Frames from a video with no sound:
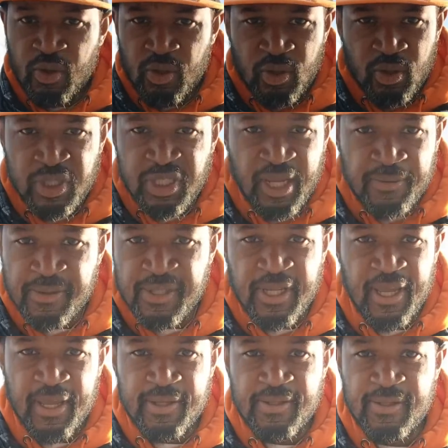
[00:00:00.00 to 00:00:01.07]
same
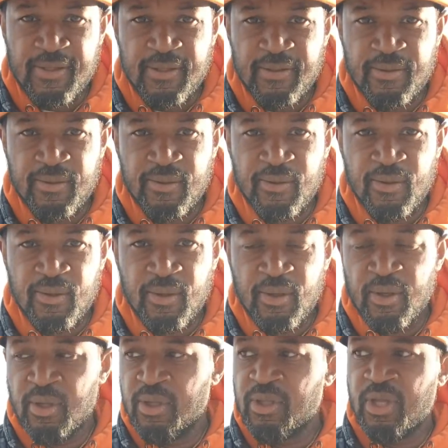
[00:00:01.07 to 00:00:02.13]
stance.
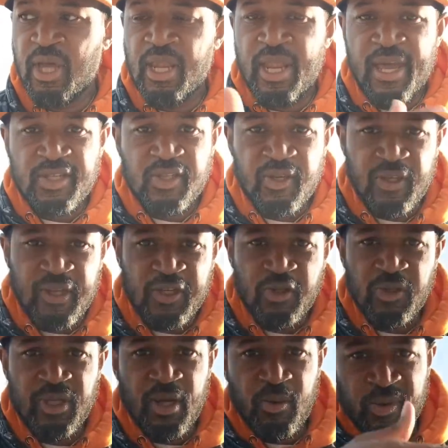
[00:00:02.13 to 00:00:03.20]
The last kick that you
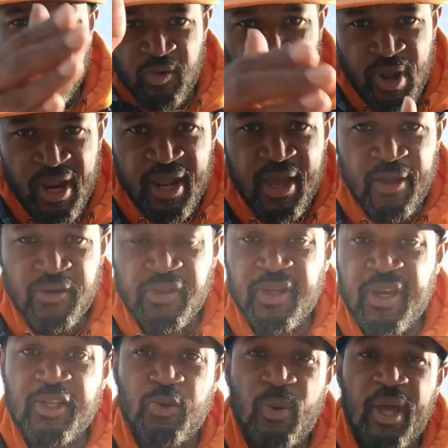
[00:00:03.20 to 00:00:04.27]
did was a roundhouse.
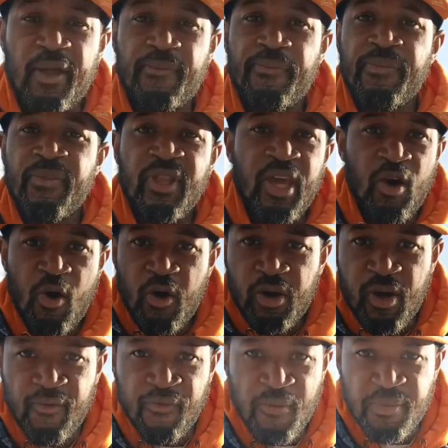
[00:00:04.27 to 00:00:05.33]
Guess what? They all
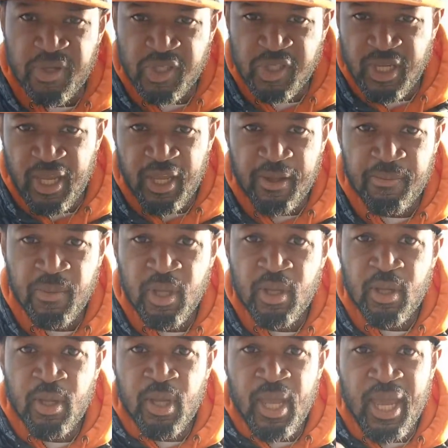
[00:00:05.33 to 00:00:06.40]
come from the same
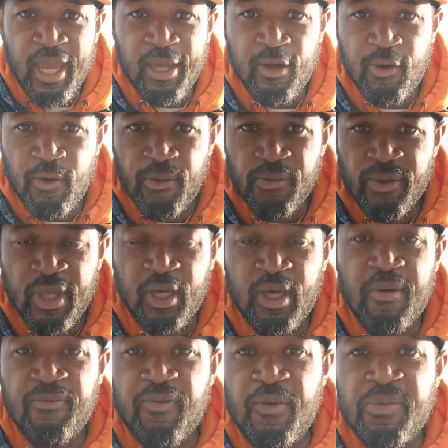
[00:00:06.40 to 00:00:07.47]
angle. They
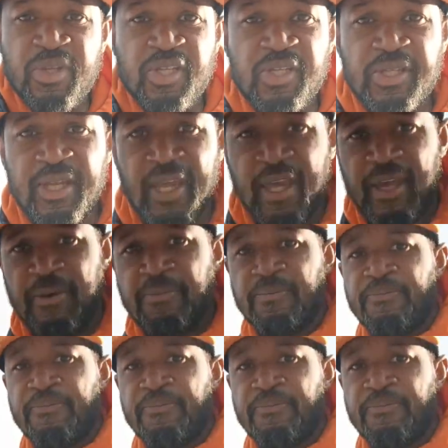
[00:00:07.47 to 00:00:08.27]
come from the same